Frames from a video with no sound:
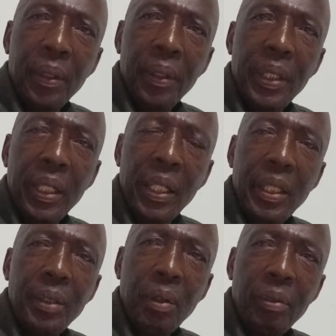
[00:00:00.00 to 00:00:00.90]
the
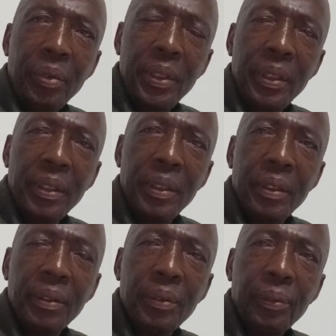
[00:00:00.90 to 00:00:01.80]
reality of it
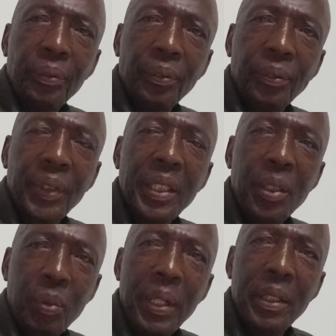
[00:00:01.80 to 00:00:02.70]
is, this
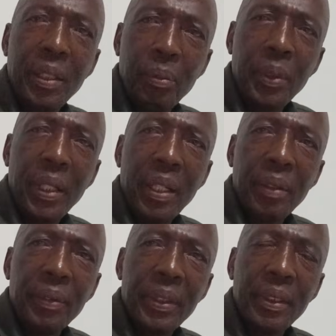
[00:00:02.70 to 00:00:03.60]
is what is happening
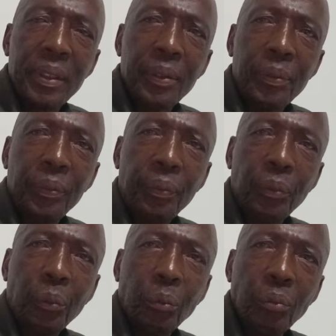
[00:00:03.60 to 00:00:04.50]
around us.
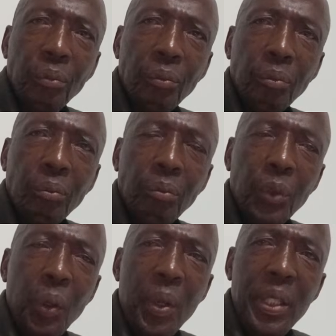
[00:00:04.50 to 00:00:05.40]

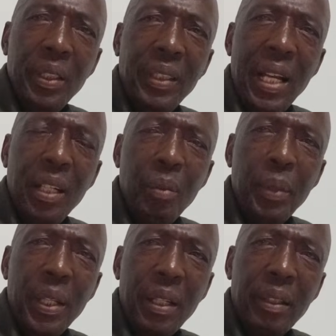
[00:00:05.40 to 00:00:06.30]
So this
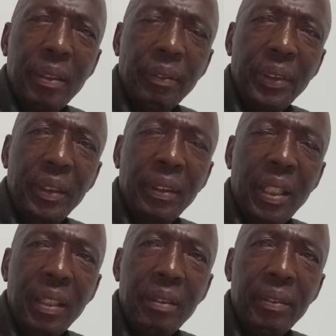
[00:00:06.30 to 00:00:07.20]
gentleman,
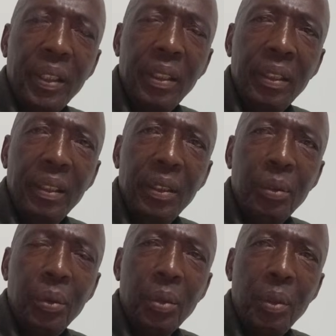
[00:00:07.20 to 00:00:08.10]
Richard Reed,
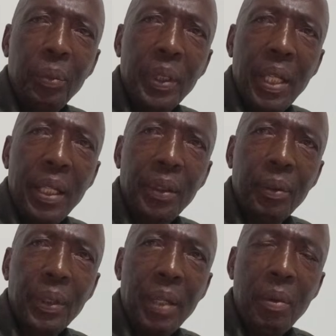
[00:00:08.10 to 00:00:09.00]
who told me that,
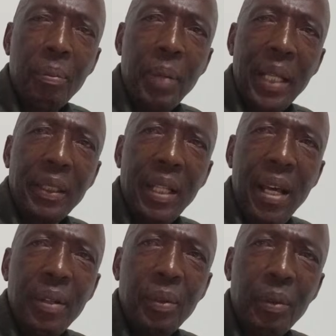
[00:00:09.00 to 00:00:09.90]
Thabo
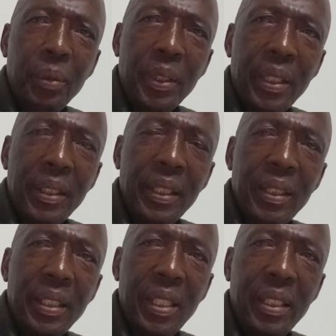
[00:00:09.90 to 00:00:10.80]
Bester had not been
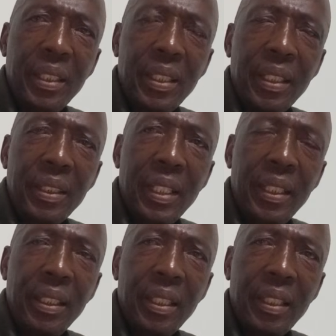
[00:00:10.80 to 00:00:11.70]
arrested in
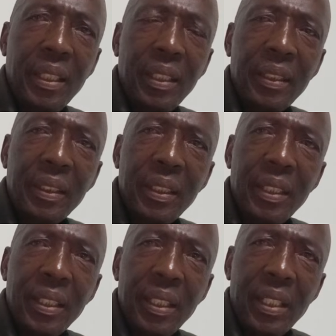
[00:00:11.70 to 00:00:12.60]
Tanzania,
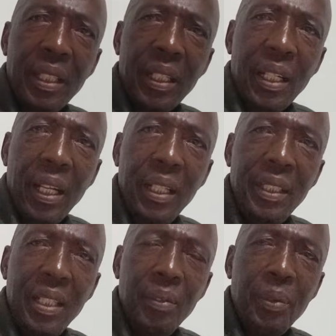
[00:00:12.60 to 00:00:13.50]
I
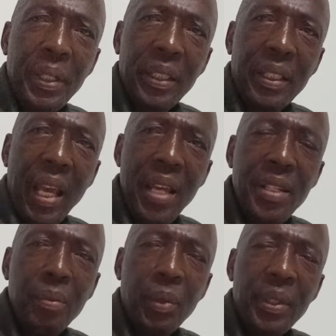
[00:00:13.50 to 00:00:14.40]
still have to engage
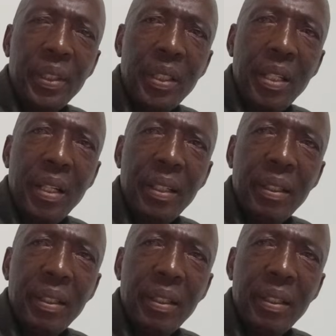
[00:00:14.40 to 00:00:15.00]
him on this channel.